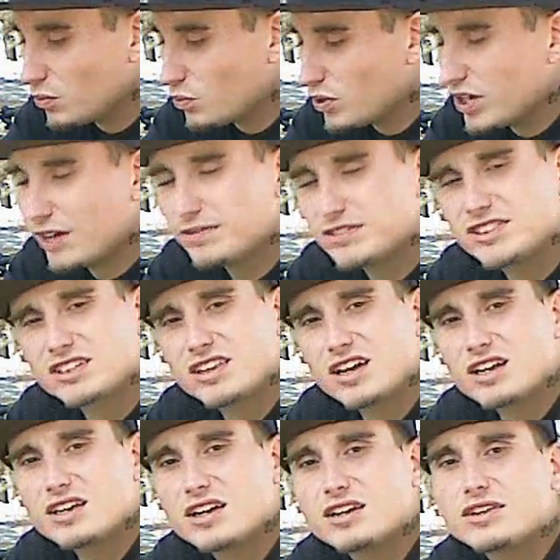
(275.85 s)
We haven't set
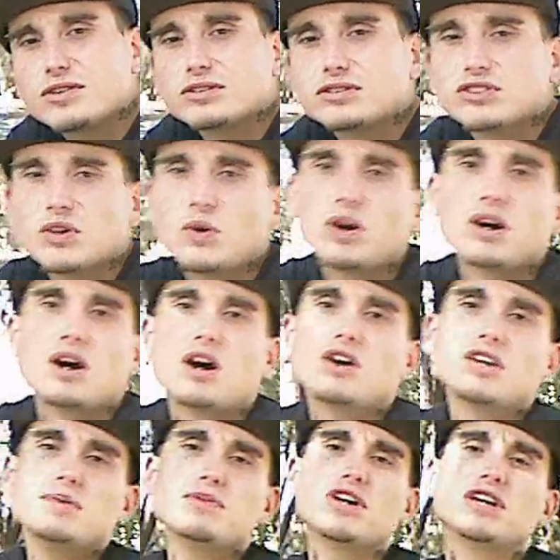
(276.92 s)
that yet either, so
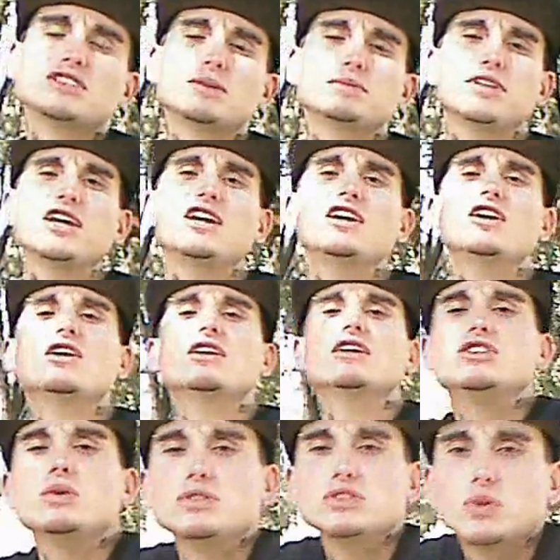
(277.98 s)
I'll keep you guys updated. I'll let you
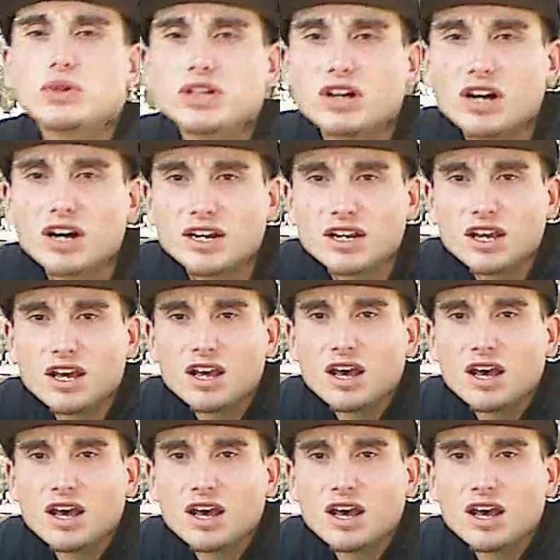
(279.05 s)
know what's going on.